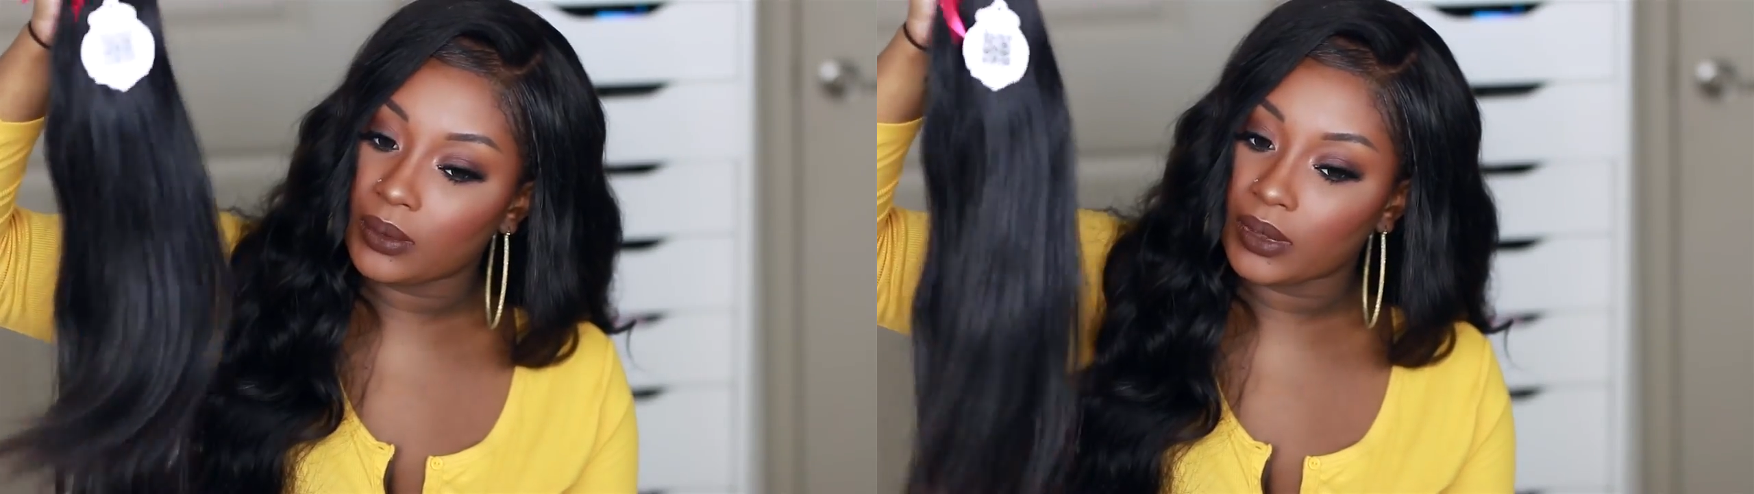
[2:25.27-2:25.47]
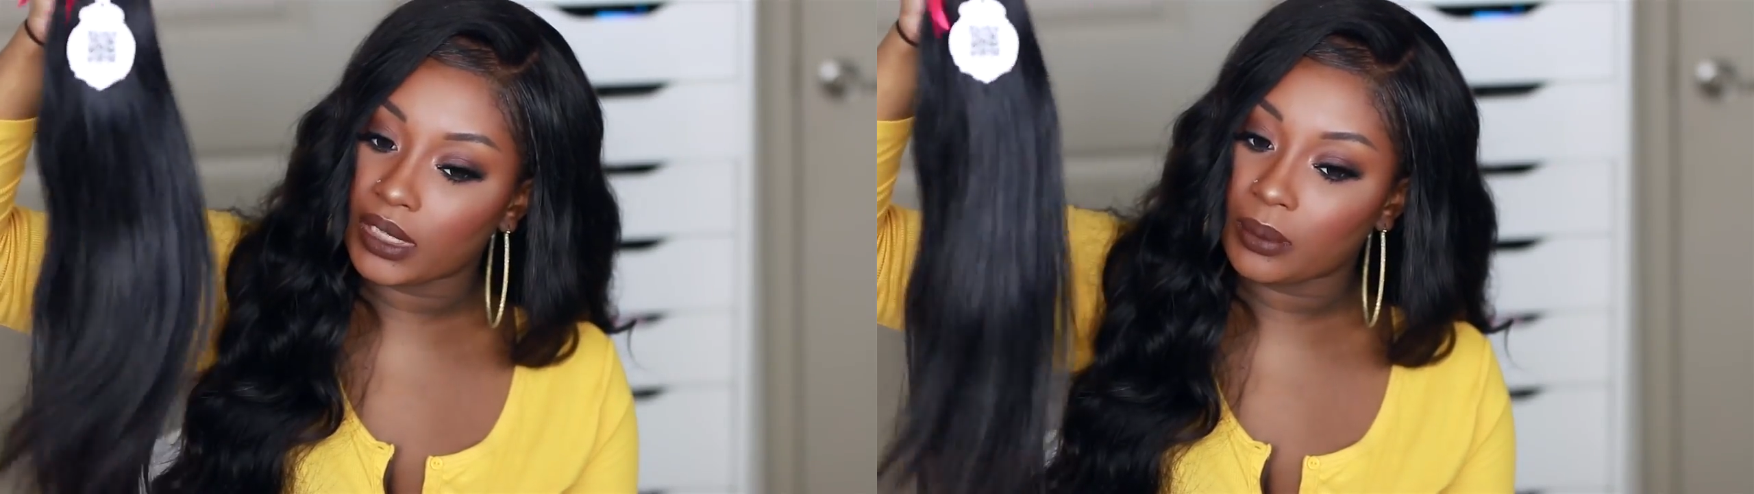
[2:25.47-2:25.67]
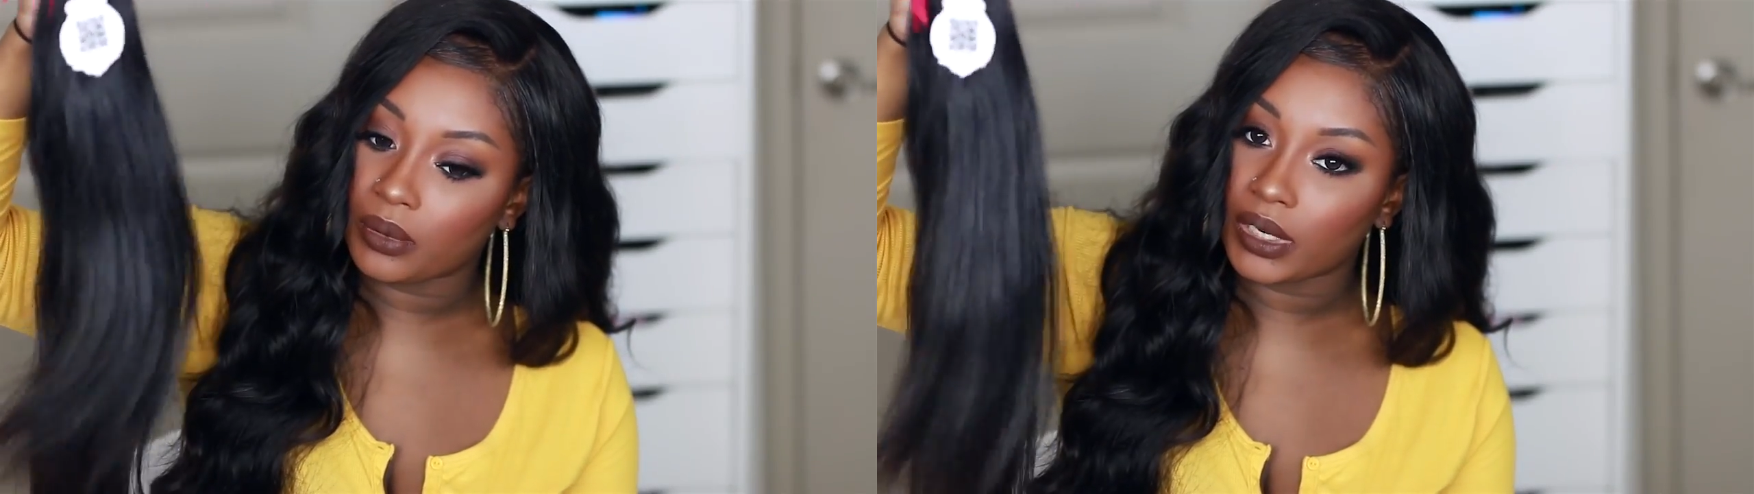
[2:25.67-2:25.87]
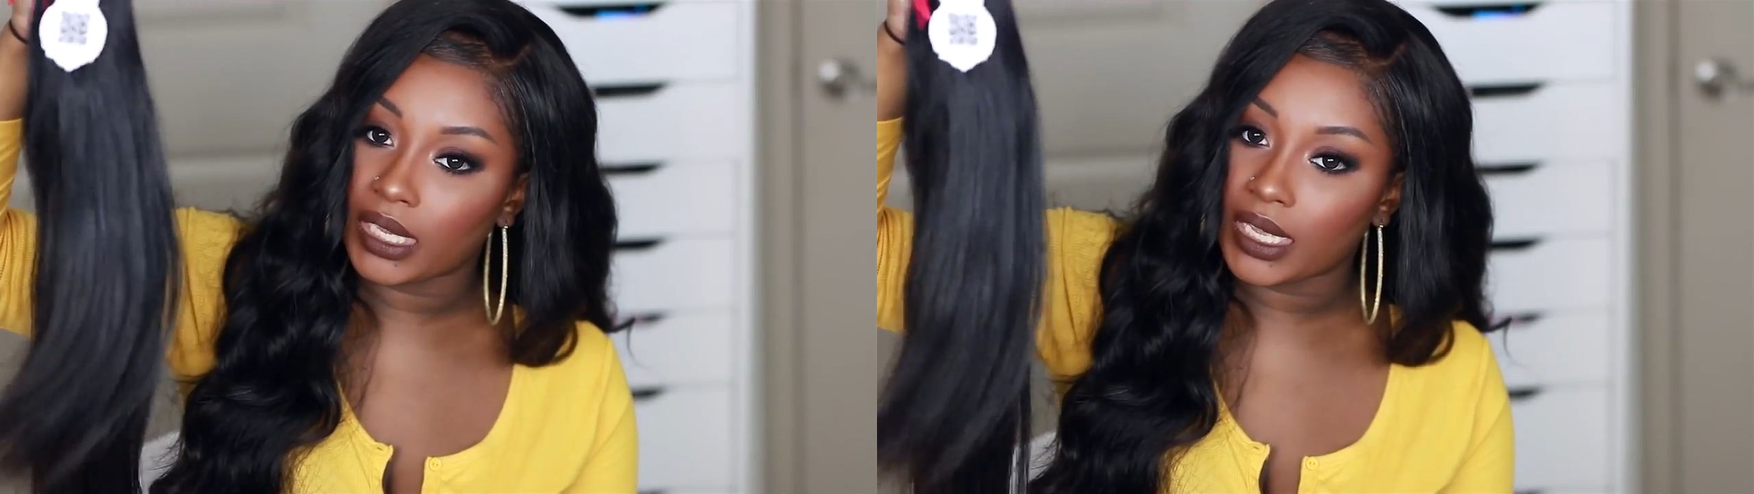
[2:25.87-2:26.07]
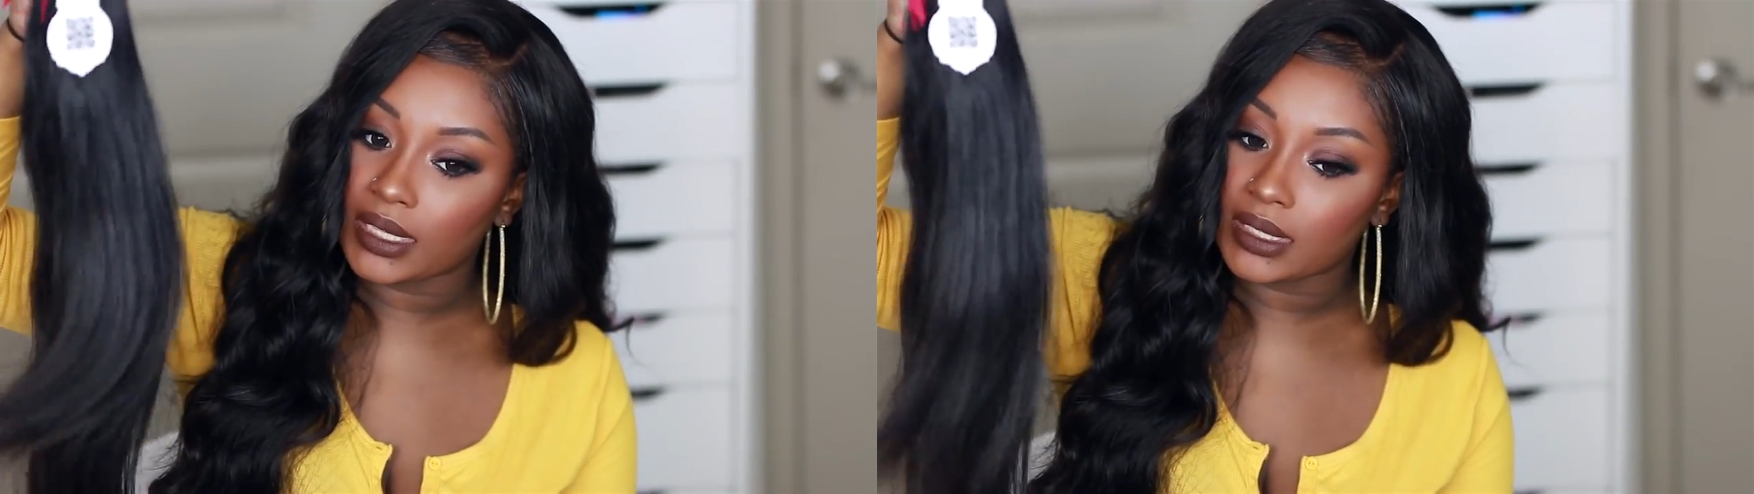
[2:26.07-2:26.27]
really
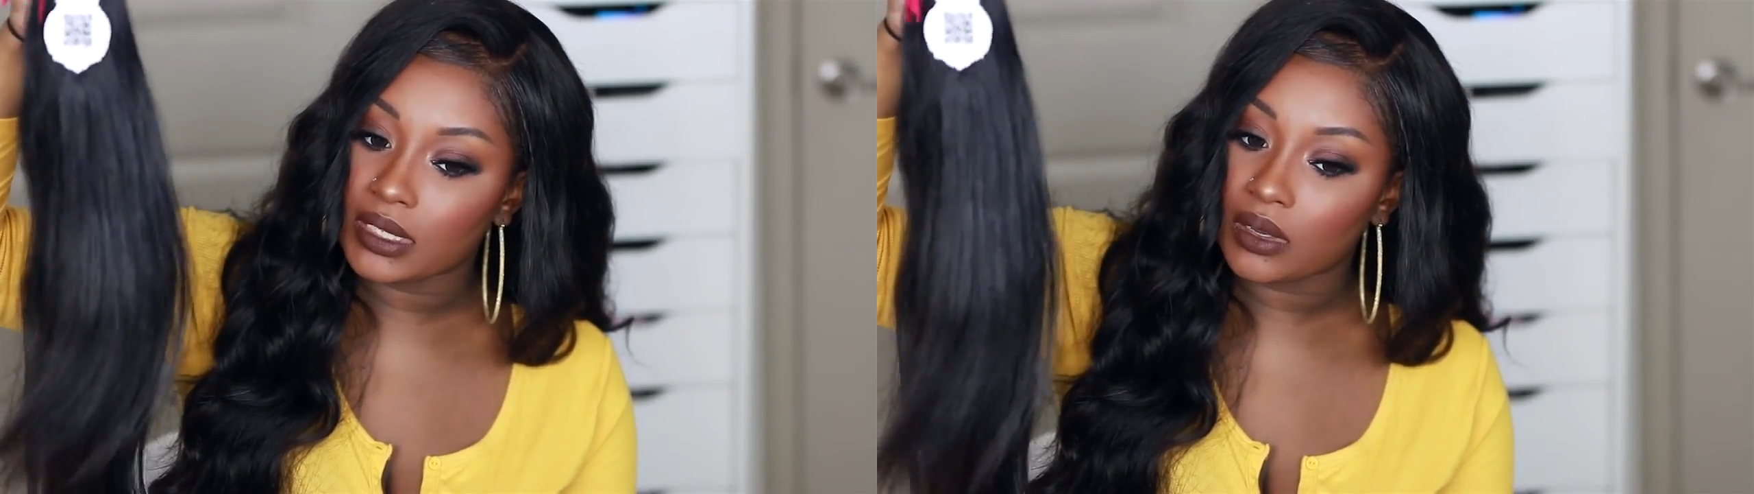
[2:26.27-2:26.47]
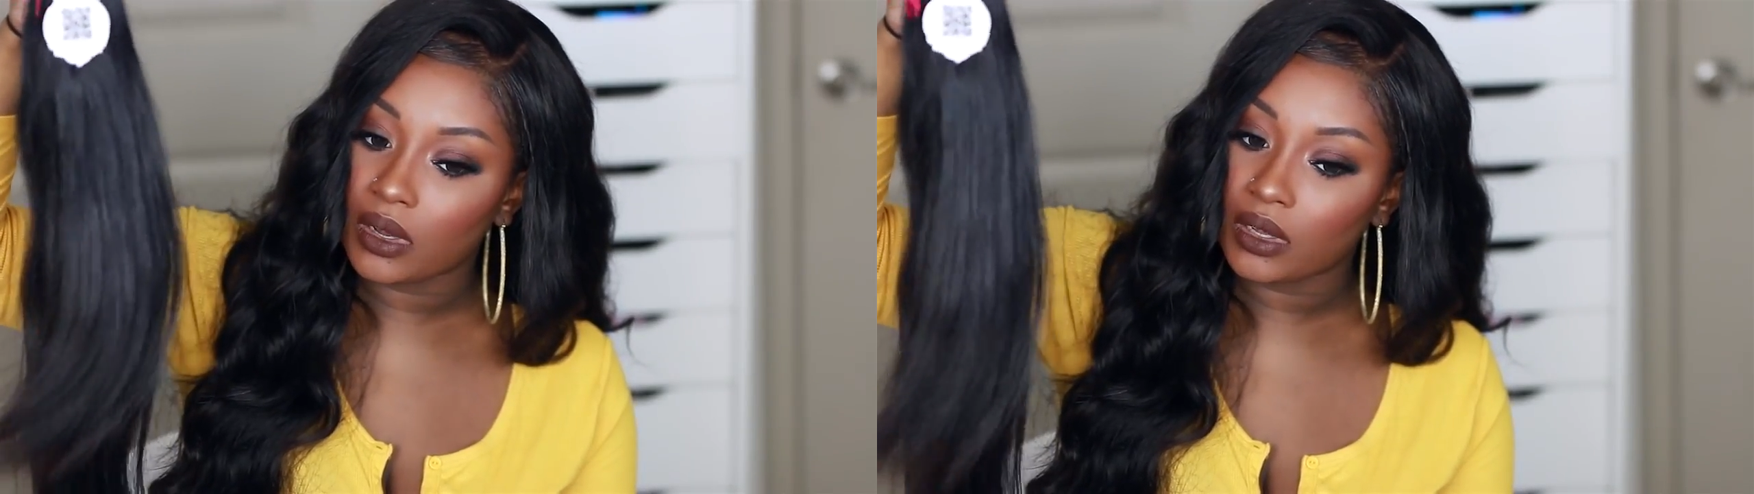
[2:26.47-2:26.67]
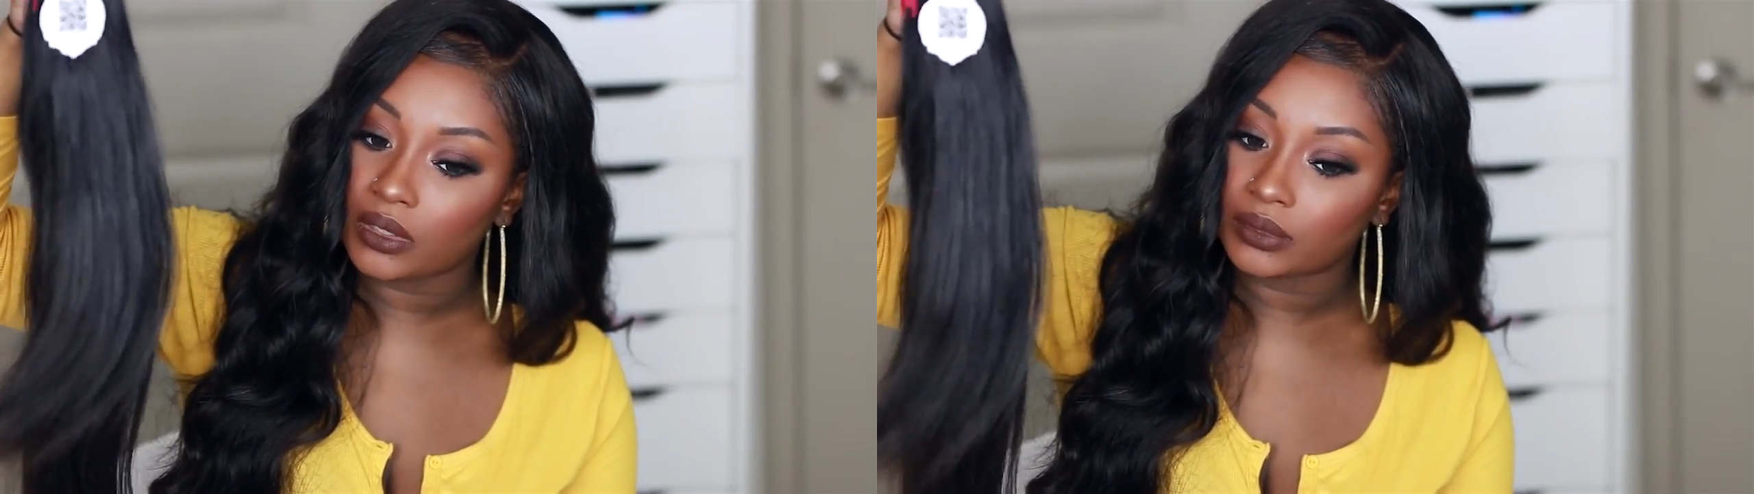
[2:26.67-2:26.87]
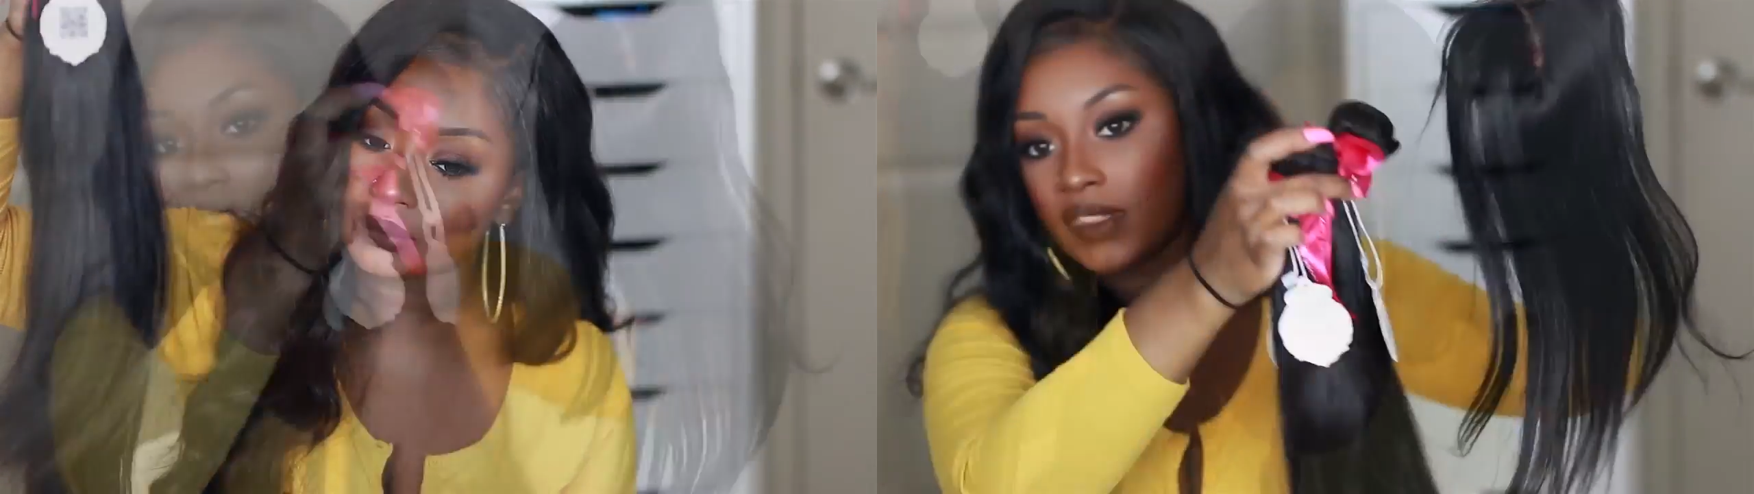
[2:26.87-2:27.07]
pretty install.